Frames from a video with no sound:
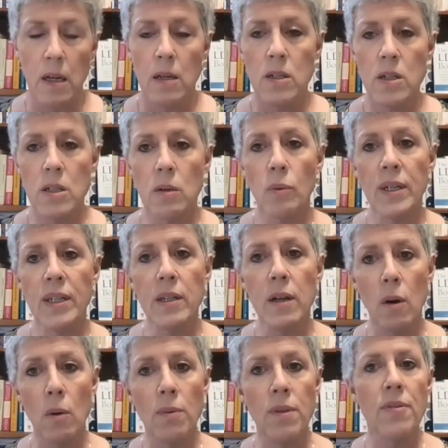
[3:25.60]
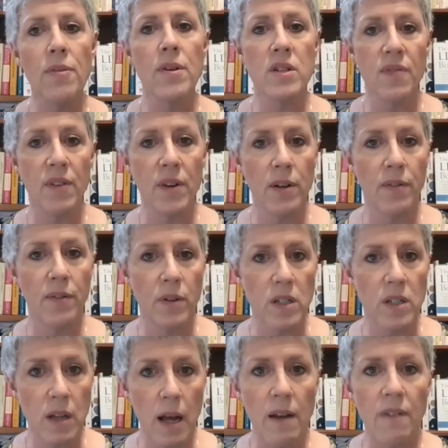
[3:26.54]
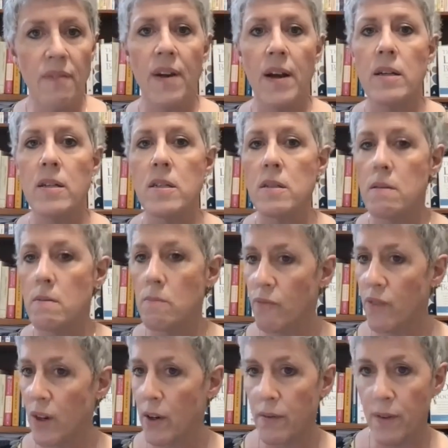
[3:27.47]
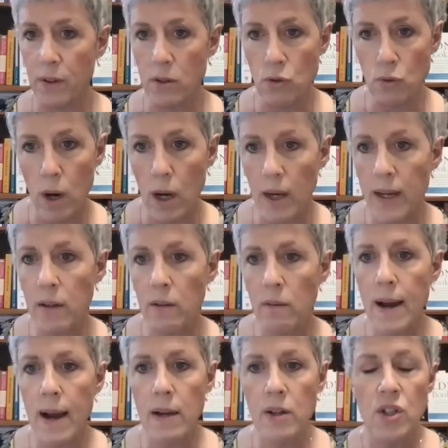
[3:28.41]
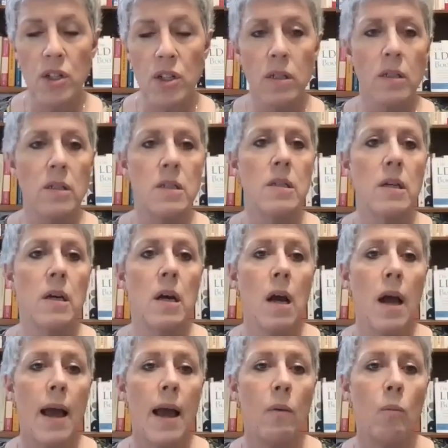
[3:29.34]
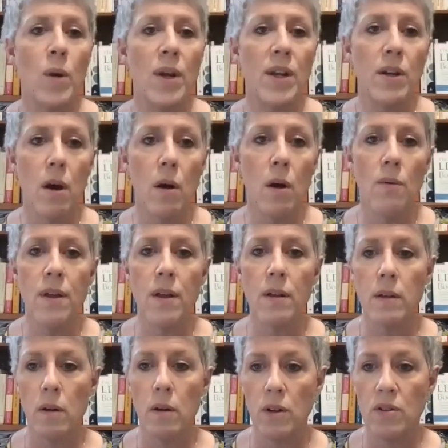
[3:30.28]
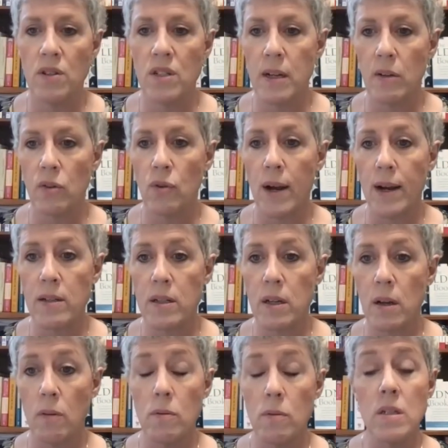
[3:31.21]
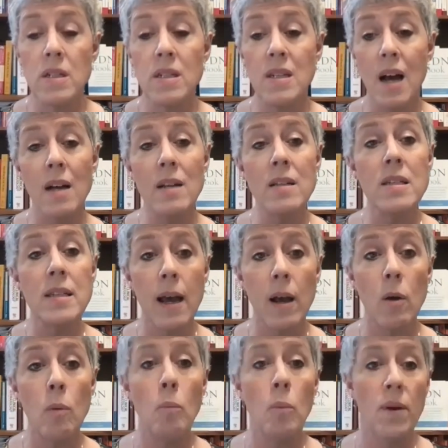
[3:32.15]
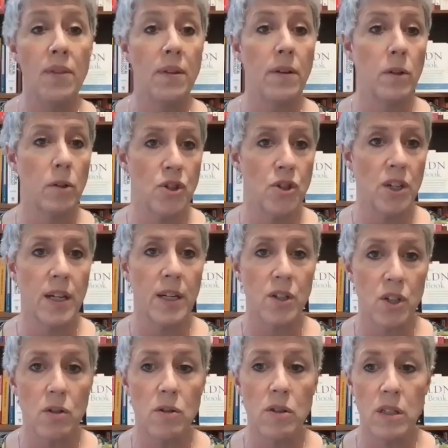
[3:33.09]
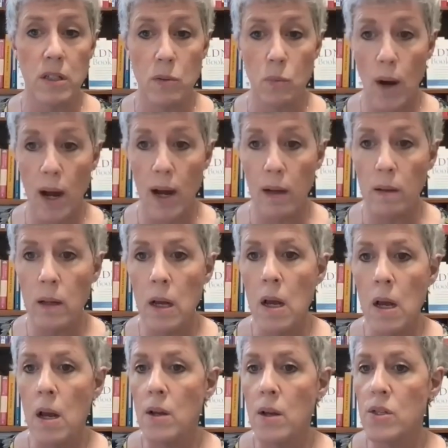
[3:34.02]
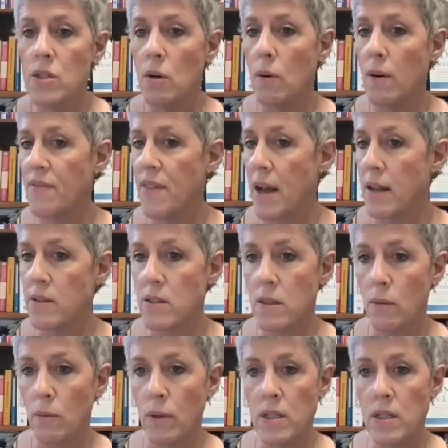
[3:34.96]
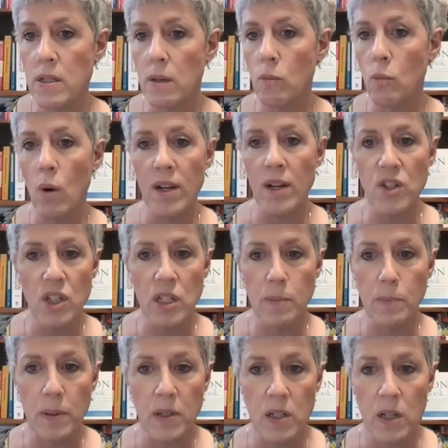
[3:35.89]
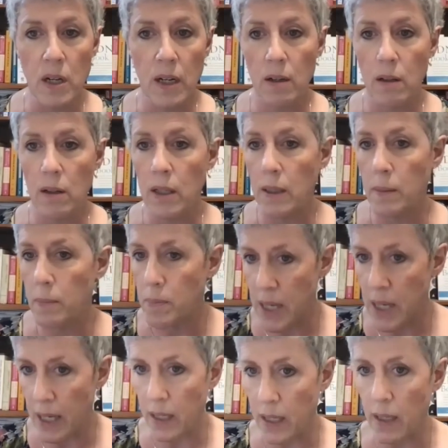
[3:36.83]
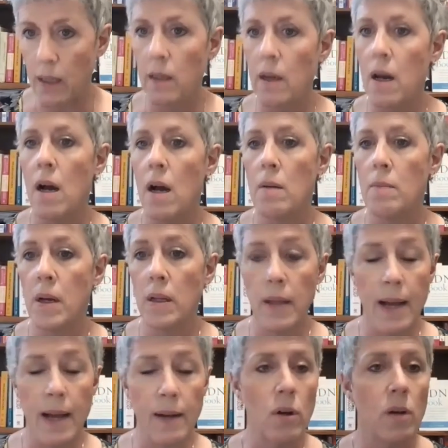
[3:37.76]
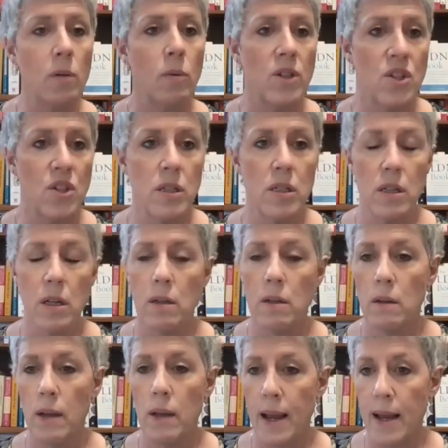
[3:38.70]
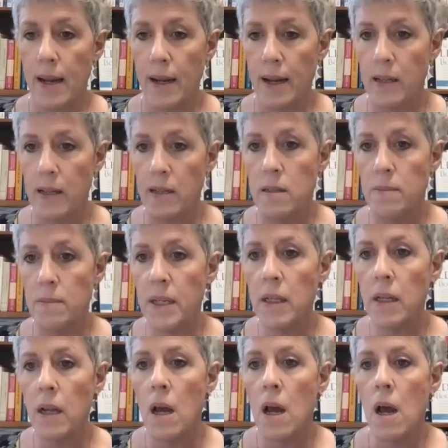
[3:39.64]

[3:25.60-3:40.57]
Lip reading: So we know that there's very few side effects, very few drug interactions, and we know that low-dose naltrexone does help with allergic issues as well. So if that's the reason why she's particularly taking Allegra, which is an antihistamine,